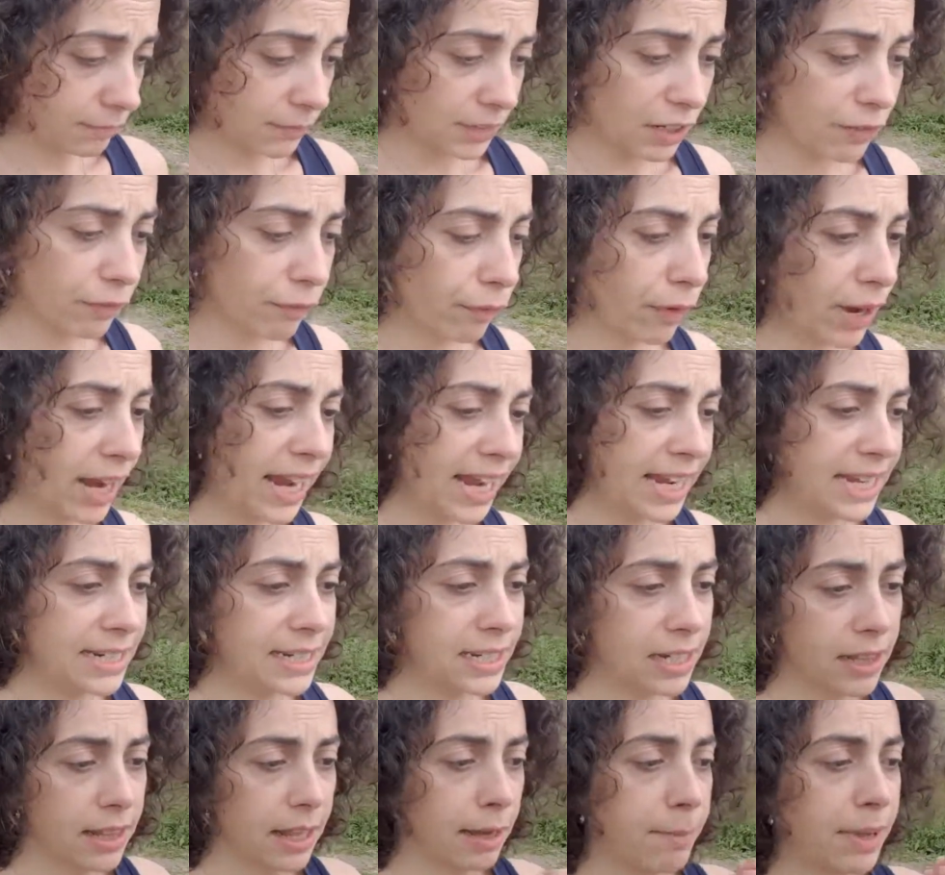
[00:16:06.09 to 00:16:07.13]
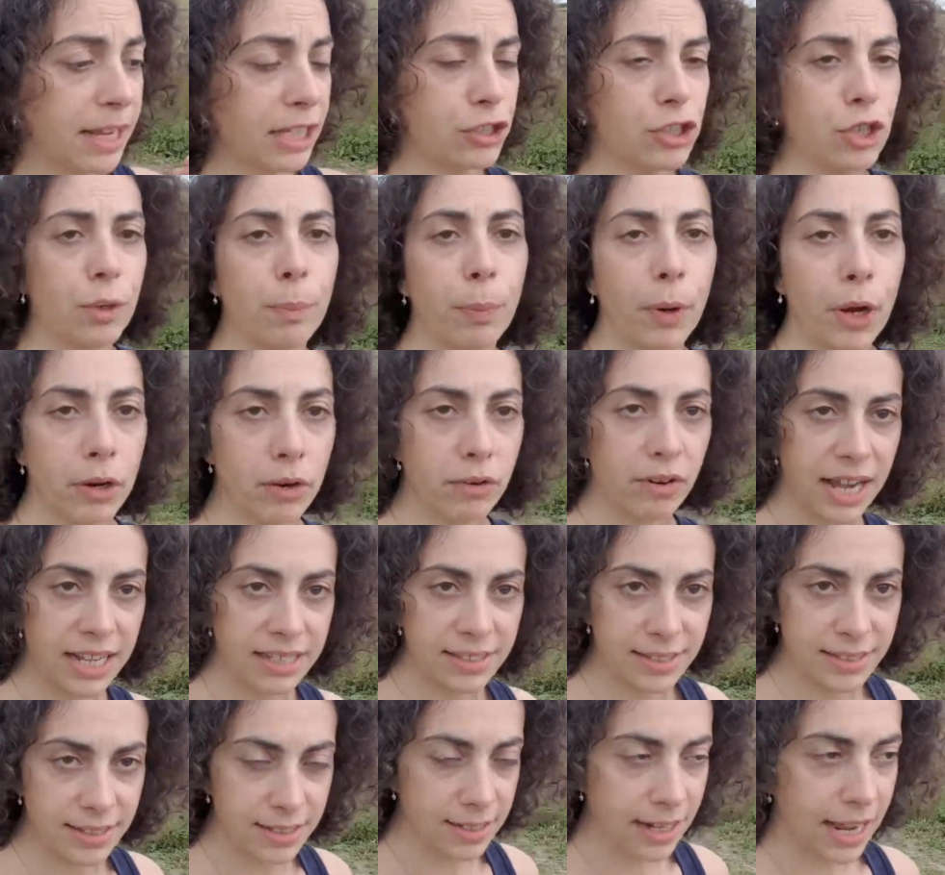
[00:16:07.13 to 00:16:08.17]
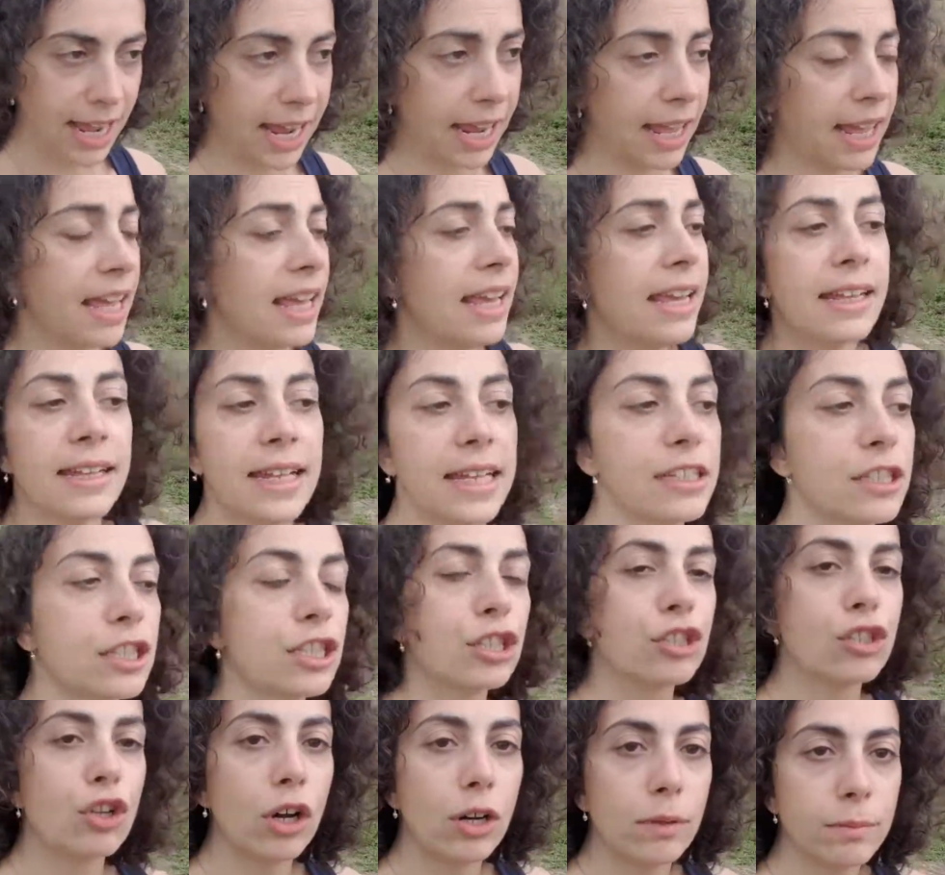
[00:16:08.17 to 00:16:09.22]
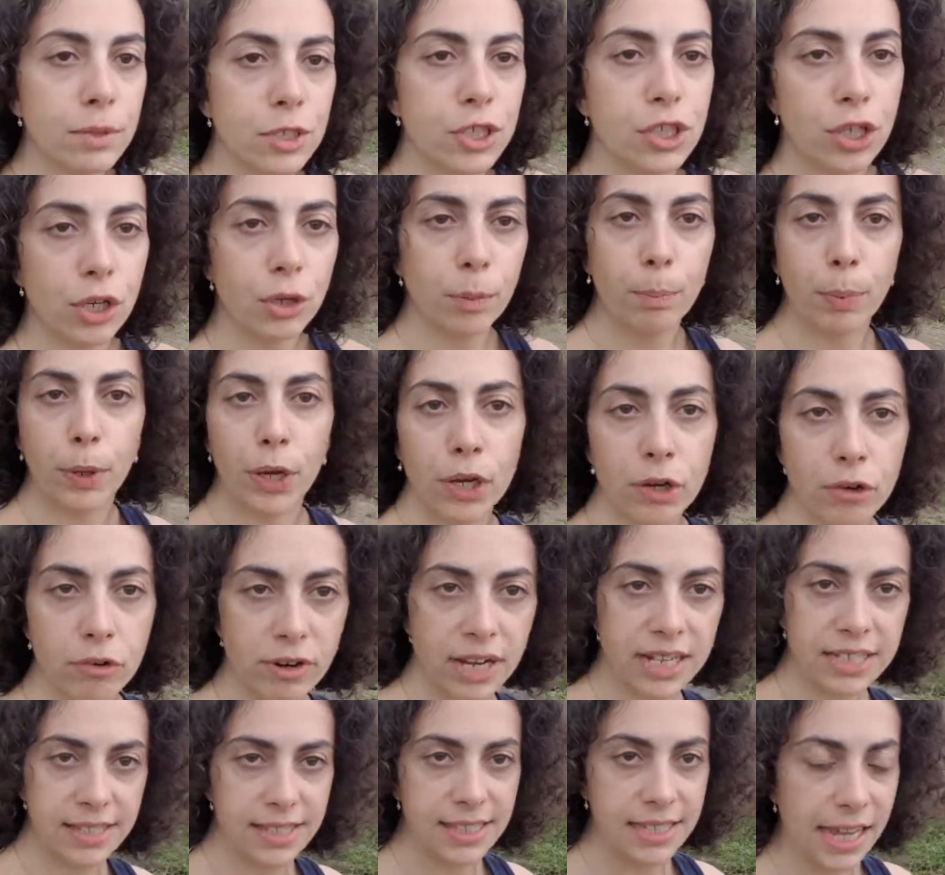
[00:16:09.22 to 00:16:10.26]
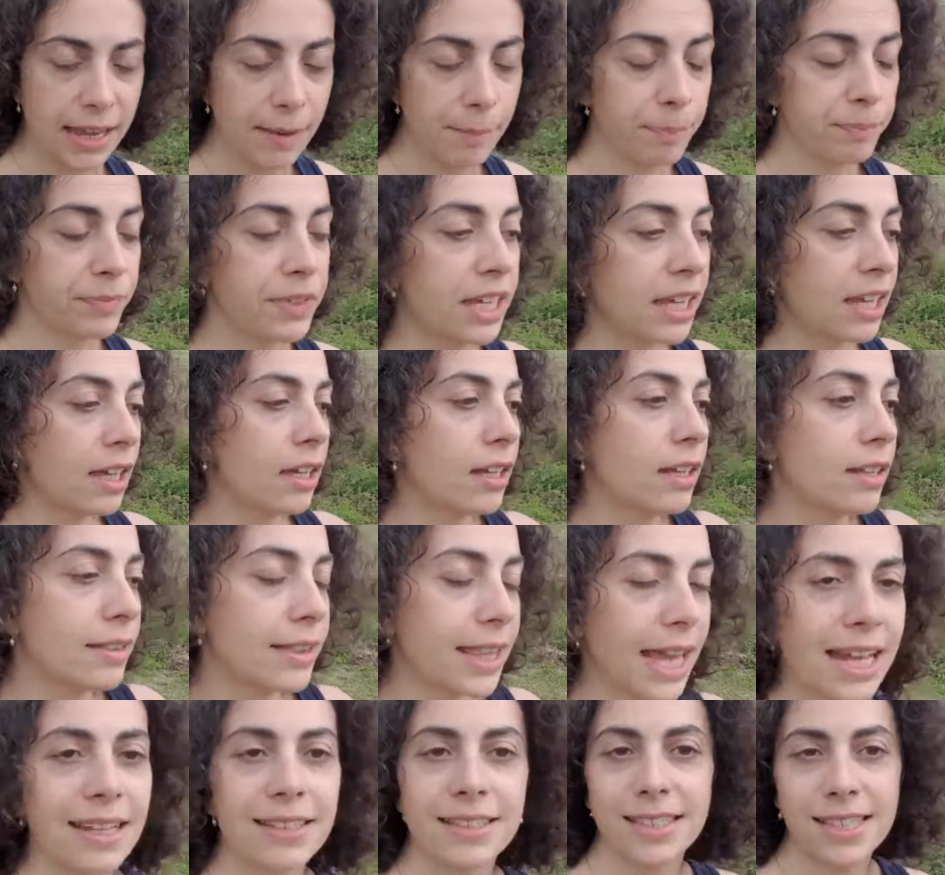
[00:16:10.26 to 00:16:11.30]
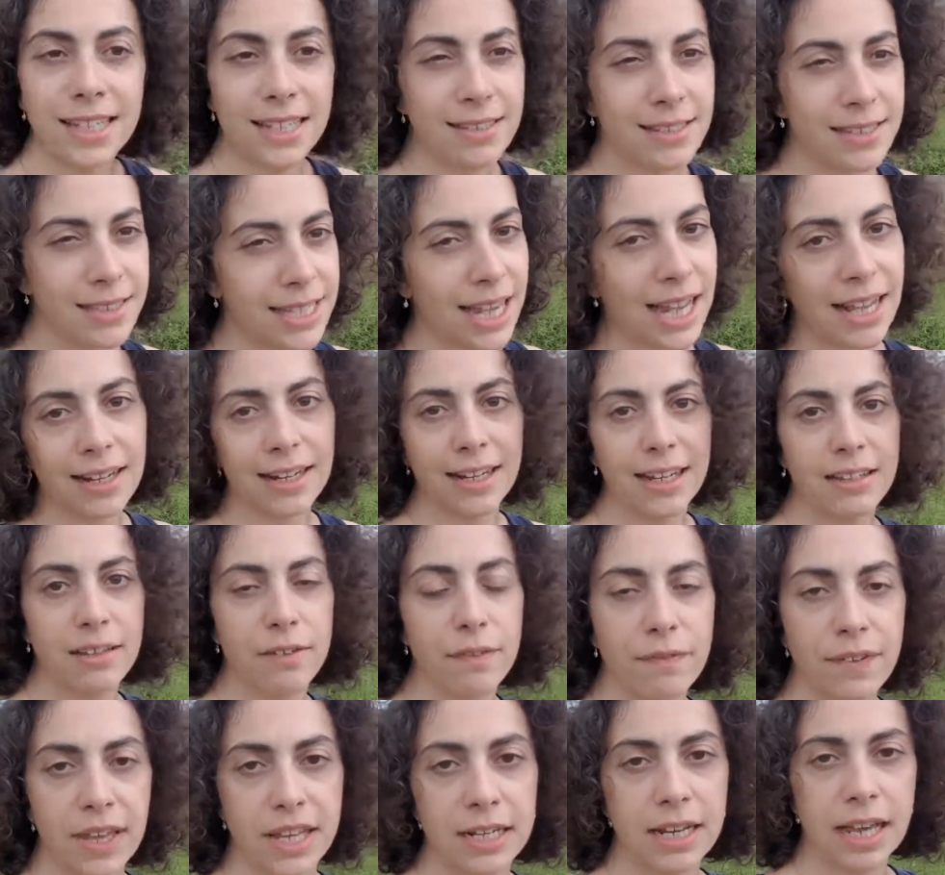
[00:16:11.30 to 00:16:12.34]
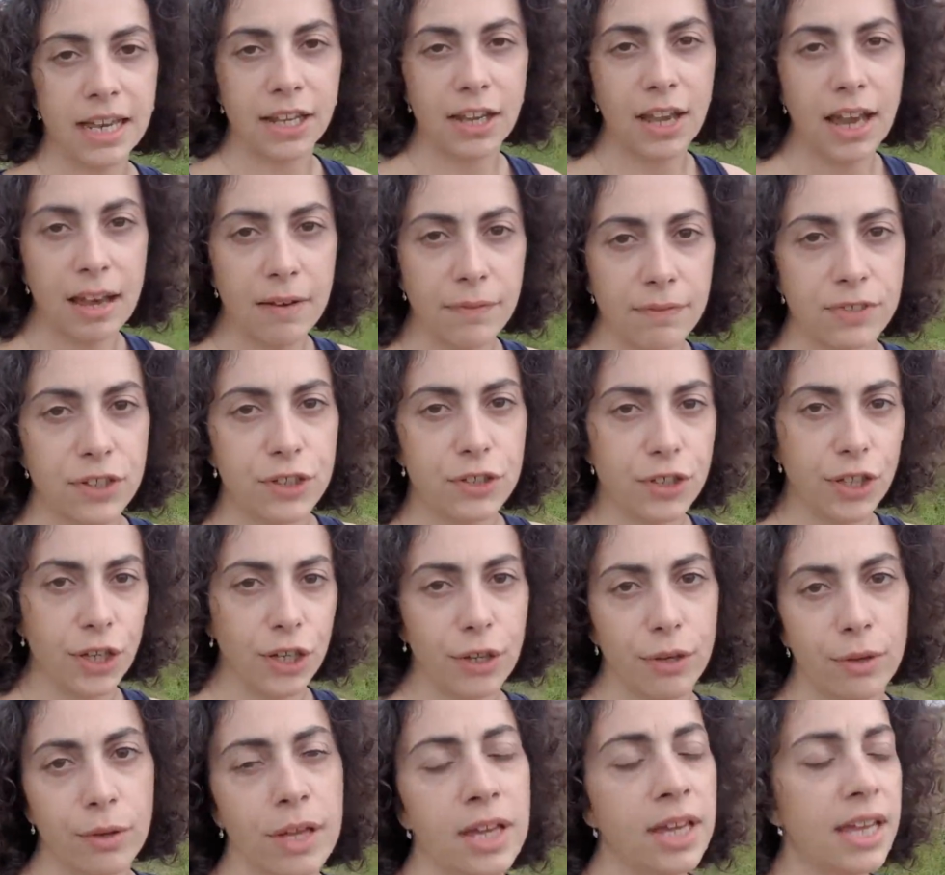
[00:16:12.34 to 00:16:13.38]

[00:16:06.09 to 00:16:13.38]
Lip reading: afraid, that makes you procrastinate, that stops you progressing, that's exactly the thing that you have to do.